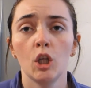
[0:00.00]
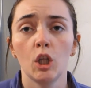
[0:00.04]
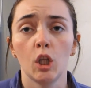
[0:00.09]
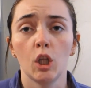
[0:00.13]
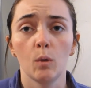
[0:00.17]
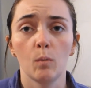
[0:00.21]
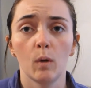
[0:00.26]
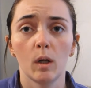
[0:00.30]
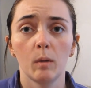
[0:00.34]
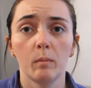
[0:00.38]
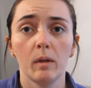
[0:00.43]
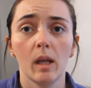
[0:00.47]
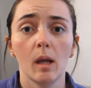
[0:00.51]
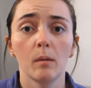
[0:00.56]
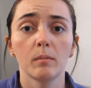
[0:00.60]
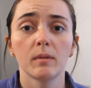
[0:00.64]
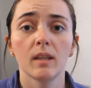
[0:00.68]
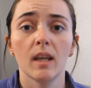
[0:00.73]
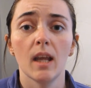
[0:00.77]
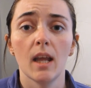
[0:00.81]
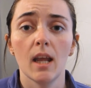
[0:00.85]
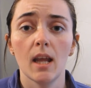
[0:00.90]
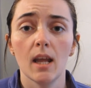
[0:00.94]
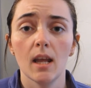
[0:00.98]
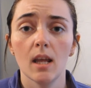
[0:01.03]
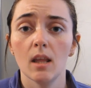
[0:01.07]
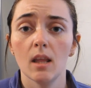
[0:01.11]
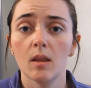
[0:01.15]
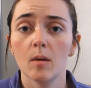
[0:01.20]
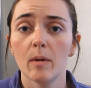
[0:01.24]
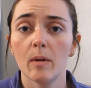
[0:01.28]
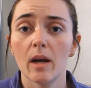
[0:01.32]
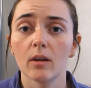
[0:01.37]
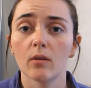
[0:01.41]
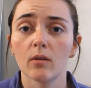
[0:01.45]
you want to be able to hear
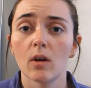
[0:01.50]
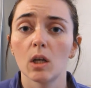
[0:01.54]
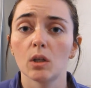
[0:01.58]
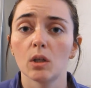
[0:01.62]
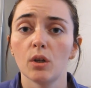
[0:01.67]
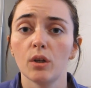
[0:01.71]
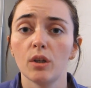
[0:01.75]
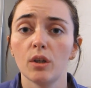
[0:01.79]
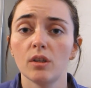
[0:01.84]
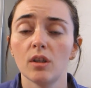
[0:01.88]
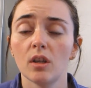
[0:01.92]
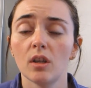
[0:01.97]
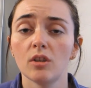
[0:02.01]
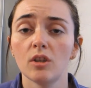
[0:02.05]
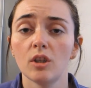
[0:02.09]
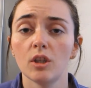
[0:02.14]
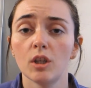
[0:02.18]
the background noises.